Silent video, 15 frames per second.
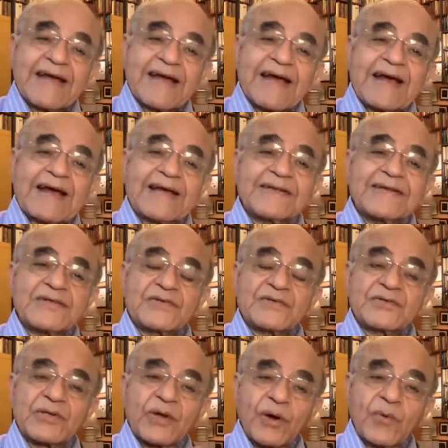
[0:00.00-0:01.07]
And
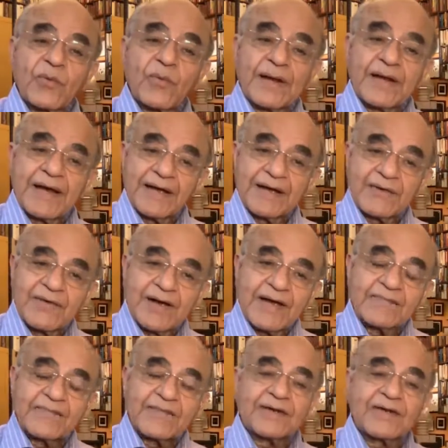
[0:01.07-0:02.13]
so when I
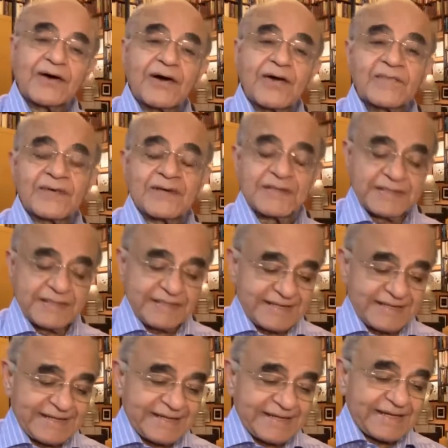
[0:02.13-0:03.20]
arrived at Harvard,
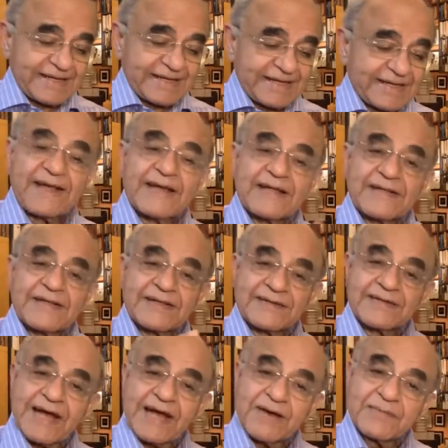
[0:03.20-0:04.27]
I
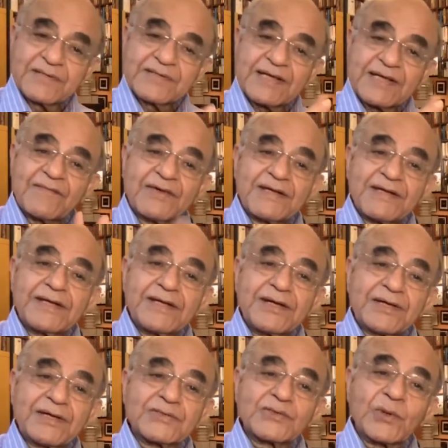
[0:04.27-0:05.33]
was 17
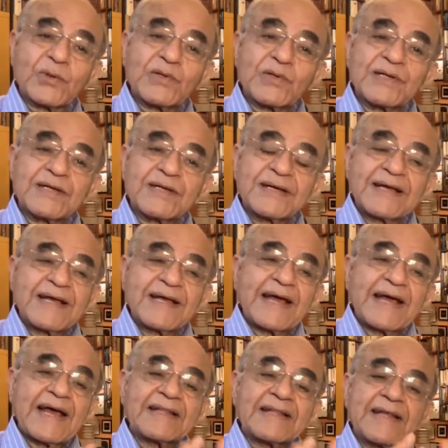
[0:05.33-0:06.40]
years old,
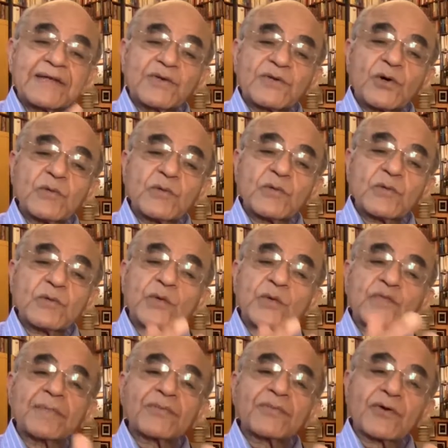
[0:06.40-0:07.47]
and they told me you've
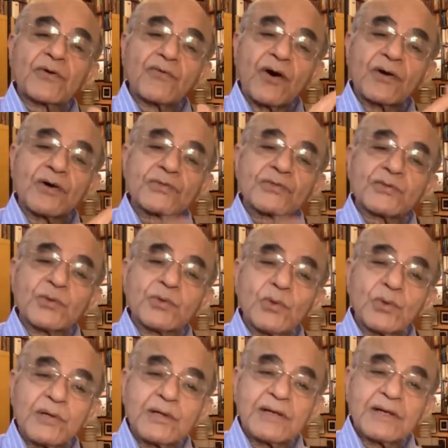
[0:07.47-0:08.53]
come to the wrong
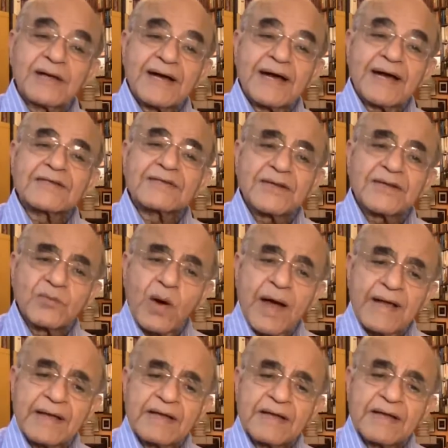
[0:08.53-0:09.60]
school. I said,
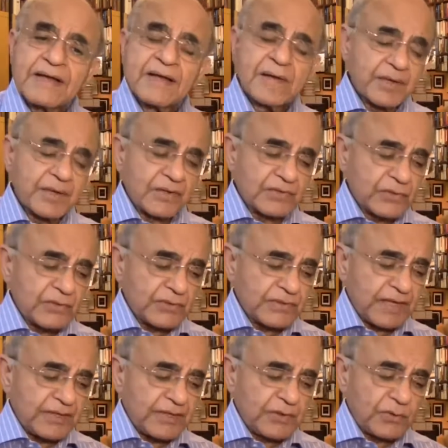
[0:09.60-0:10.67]
why? Because you
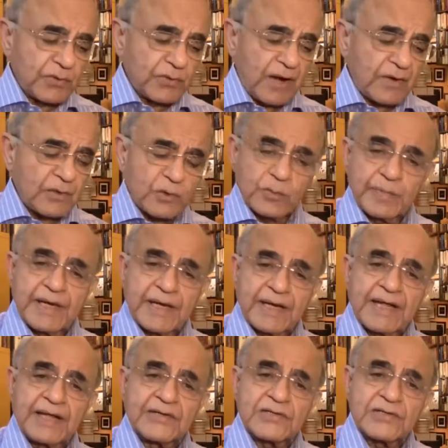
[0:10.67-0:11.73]
said you ran to be an
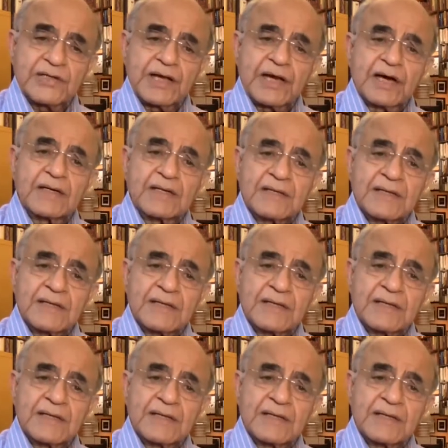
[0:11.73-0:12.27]
engineer.